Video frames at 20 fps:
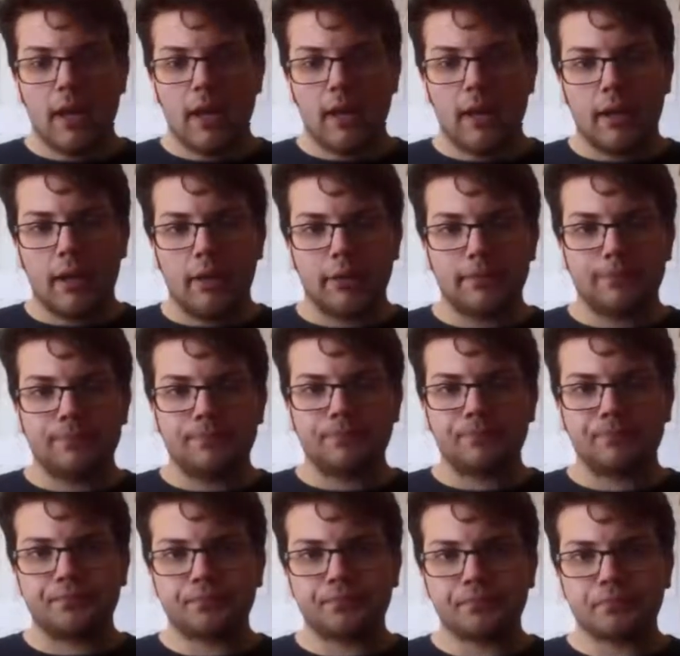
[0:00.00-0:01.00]

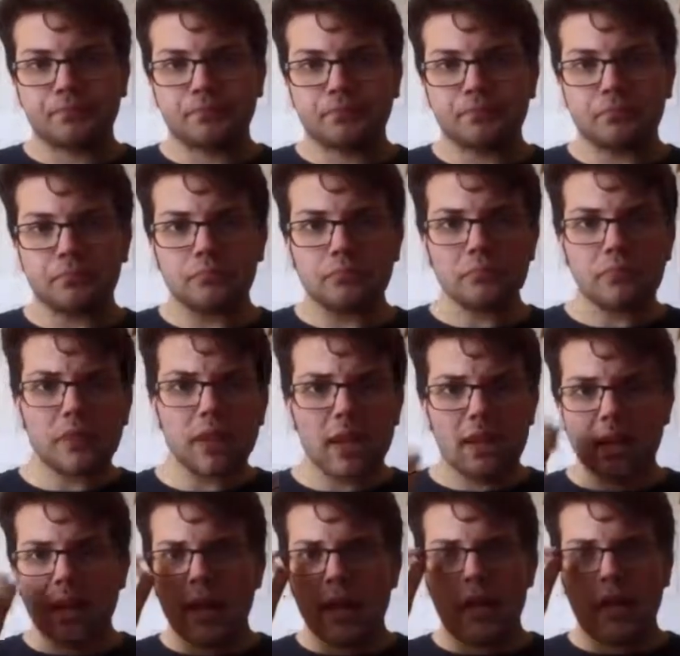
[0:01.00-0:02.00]
Um,
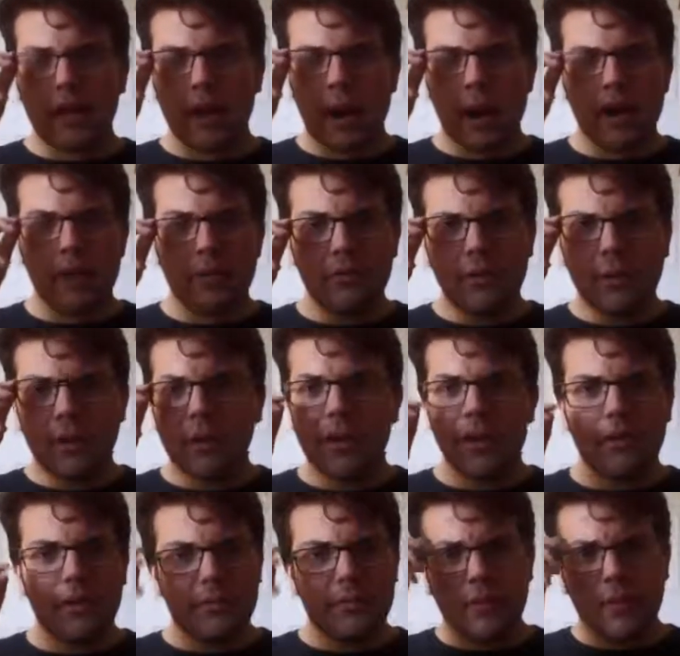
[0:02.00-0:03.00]
and
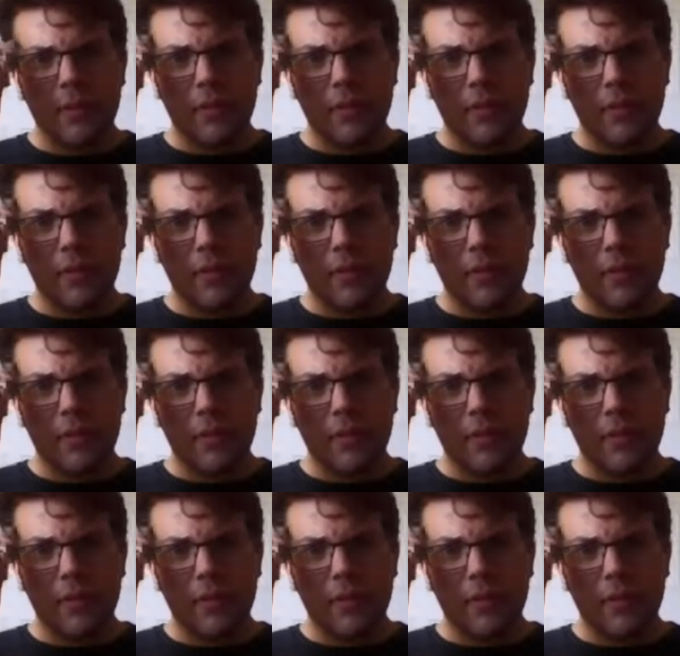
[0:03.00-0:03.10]
continuity